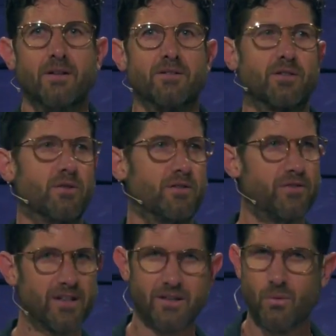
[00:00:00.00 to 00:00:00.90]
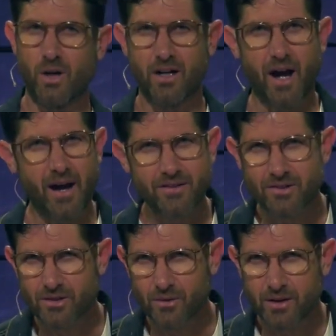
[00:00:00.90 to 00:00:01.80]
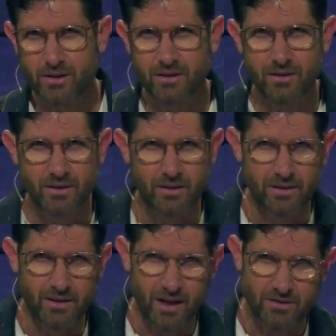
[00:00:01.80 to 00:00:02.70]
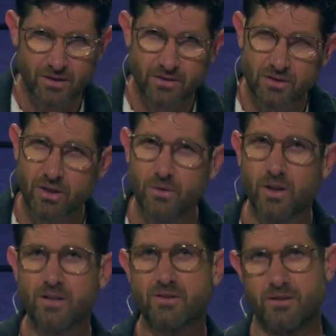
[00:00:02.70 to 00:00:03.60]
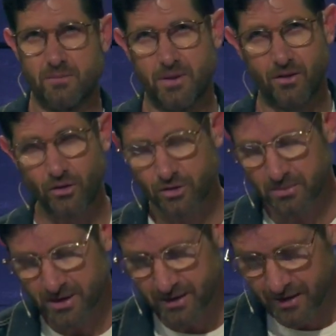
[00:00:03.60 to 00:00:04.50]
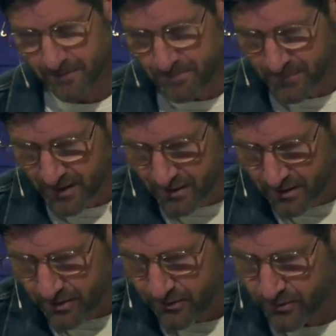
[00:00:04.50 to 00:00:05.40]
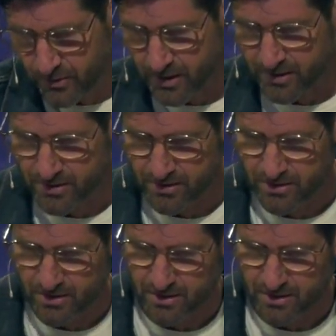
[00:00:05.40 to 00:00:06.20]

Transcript: to reflect on what God is doing, not just to us, but ultimately through us.